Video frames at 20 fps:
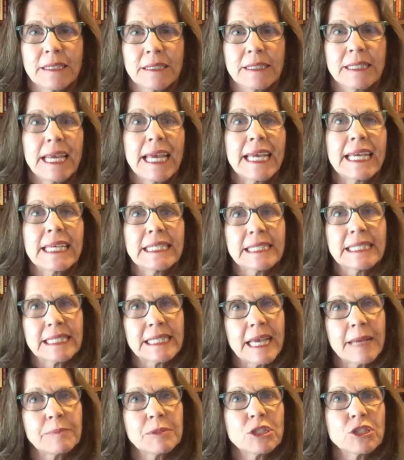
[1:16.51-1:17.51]
Taking
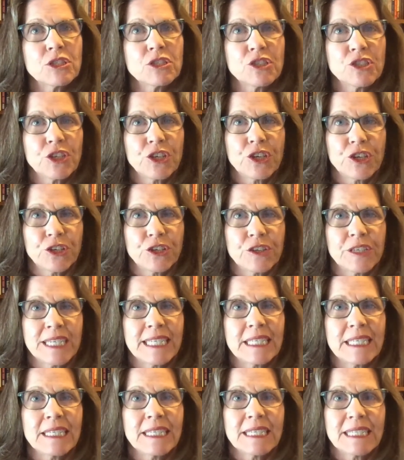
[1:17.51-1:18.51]
steps to secure
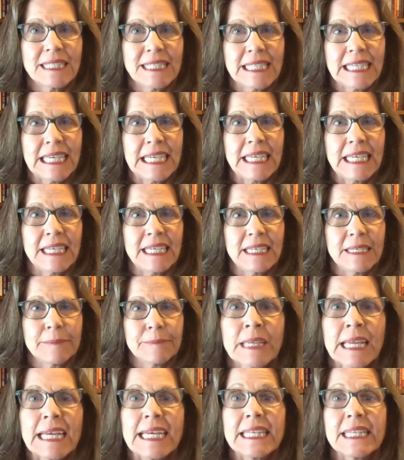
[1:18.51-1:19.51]
it is key.
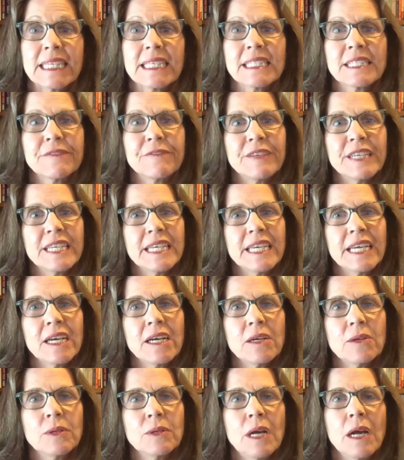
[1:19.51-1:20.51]
In this
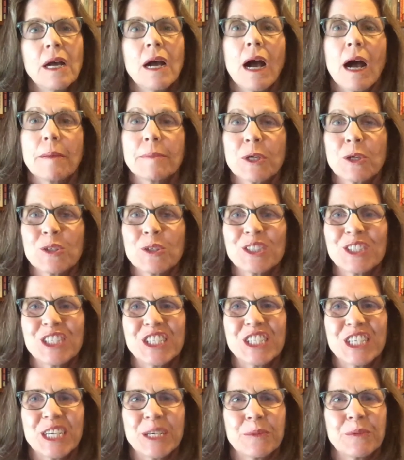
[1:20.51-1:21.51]
video, I'm going to
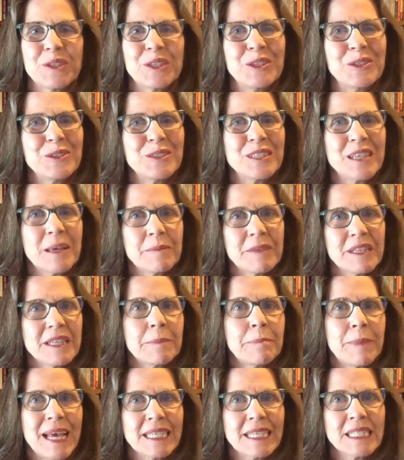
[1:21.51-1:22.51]
share with you some of the
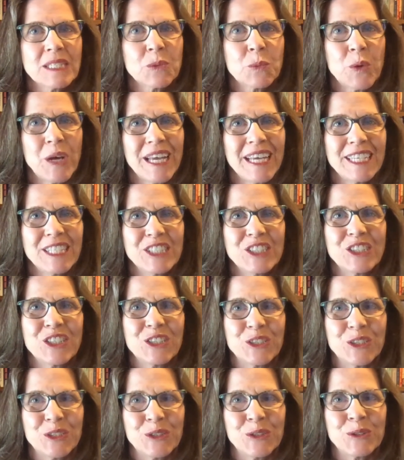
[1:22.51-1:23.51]
best ways to
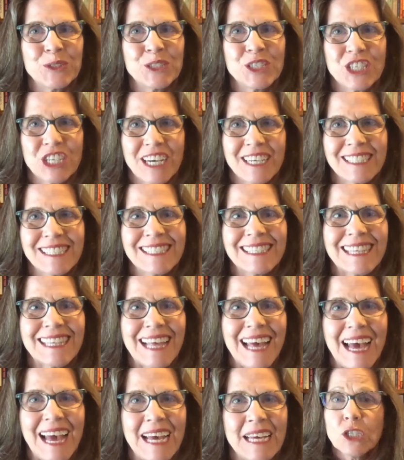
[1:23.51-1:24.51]
do just
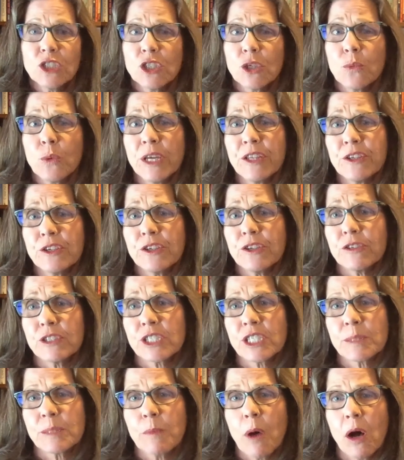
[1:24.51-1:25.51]
that. So whether you're a
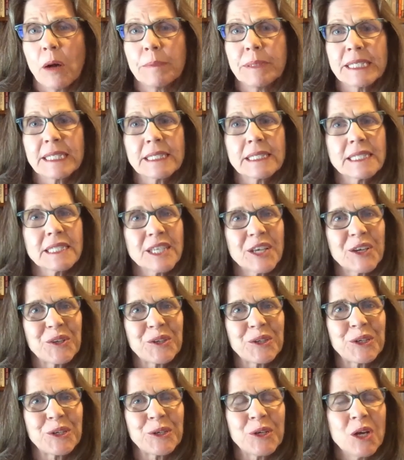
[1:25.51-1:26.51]
small business
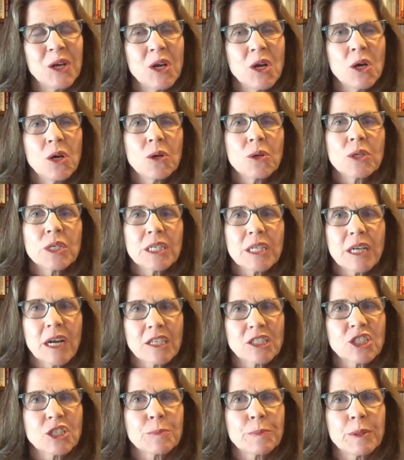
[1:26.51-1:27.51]
owner or an
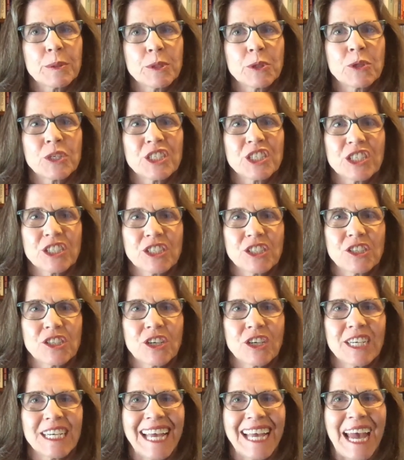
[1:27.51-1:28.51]
entrepreneur just
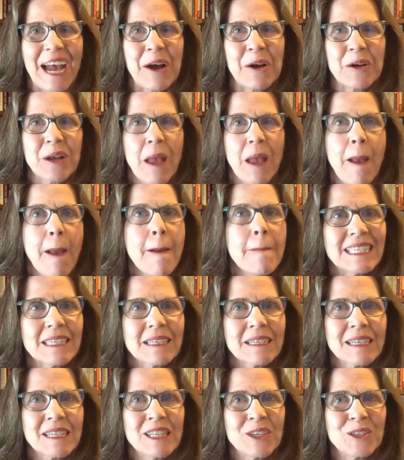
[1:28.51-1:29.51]
starting out,
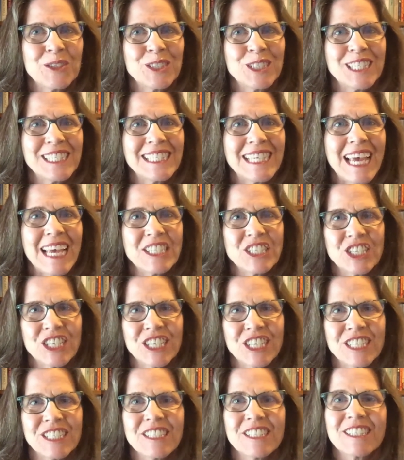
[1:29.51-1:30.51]
pay close
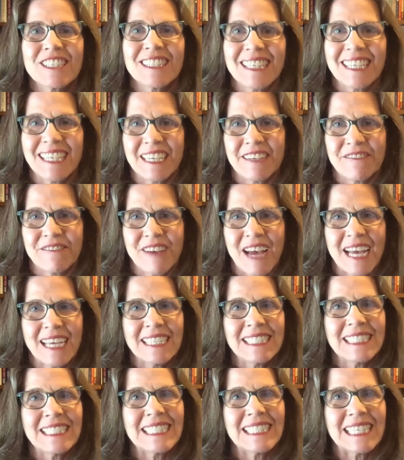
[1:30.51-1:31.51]
attention to the
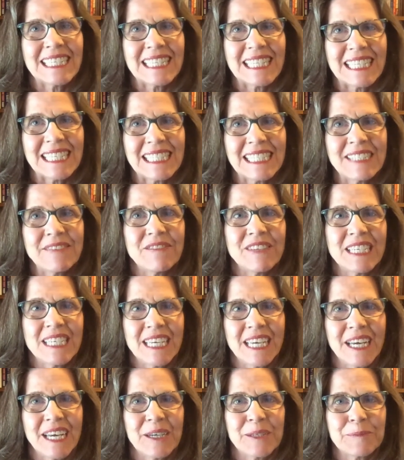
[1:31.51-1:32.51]
advice in this
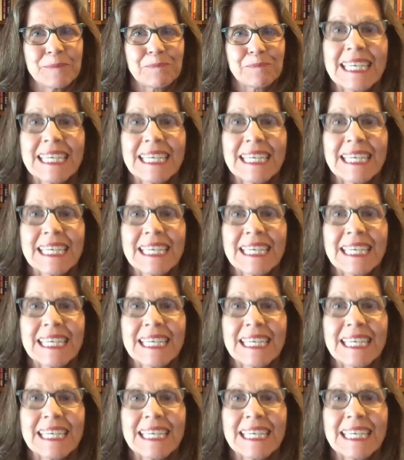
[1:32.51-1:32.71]
video.